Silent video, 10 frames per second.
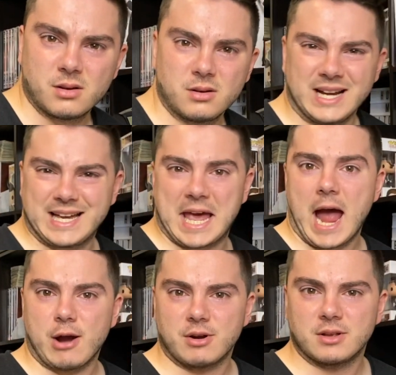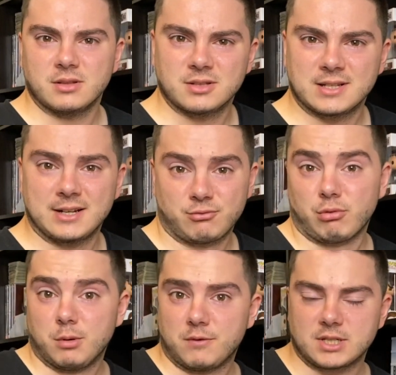All right, Karen.
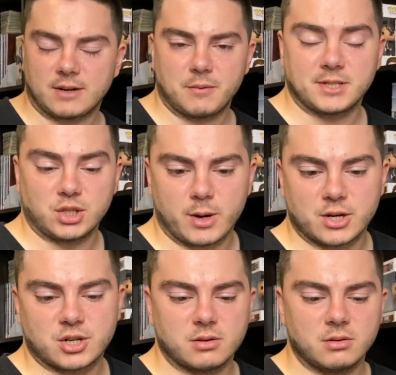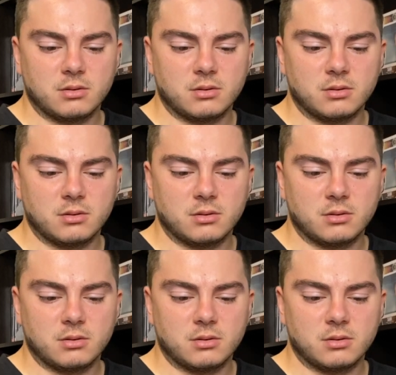Remove yourself from the situation.